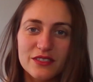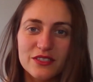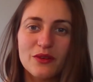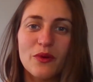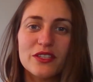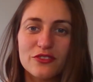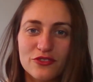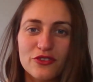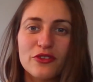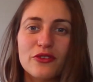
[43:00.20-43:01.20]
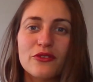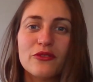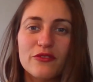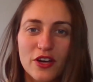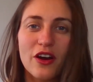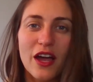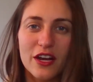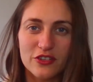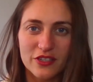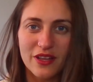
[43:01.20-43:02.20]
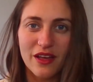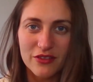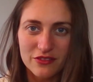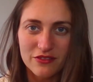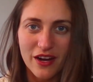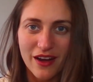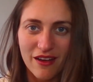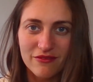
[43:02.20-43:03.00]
to what's true for your energy levels right now.